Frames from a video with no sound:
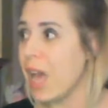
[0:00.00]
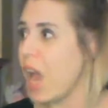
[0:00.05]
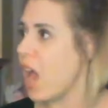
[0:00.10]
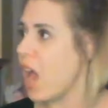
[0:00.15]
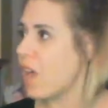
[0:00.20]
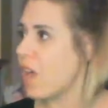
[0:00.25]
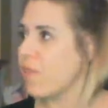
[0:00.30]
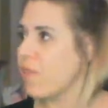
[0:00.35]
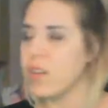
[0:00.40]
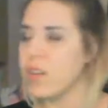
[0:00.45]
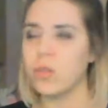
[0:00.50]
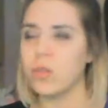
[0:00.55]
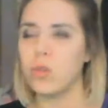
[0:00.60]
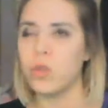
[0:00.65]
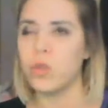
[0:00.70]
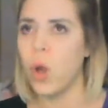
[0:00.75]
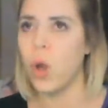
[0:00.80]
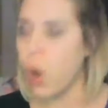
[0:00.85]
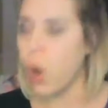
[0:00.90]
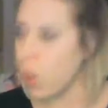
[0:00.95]
I
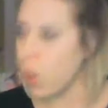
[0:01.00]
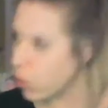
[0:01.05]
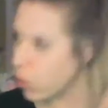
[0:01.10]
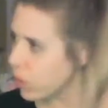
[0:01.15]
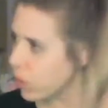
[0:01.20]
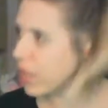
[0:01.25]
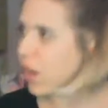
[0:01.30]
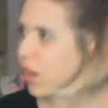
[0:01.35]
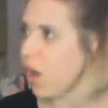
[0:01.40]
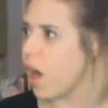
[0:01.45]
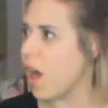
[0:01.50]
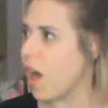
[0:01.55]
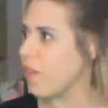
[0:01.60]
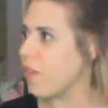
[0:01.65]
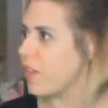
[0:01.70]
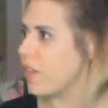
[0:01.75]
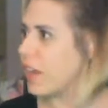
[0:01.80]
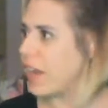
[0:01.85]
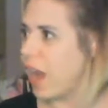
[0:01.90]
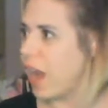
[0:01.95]
feel totally
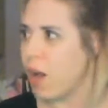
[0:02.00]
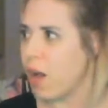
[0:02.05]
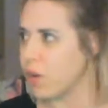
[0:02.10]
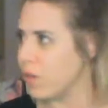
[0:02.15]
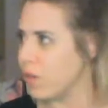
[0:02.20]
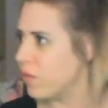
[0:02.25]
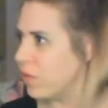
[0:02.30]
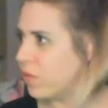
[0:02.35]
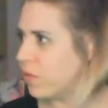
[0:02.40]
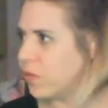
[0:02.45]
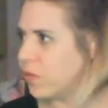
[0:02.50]
off and out of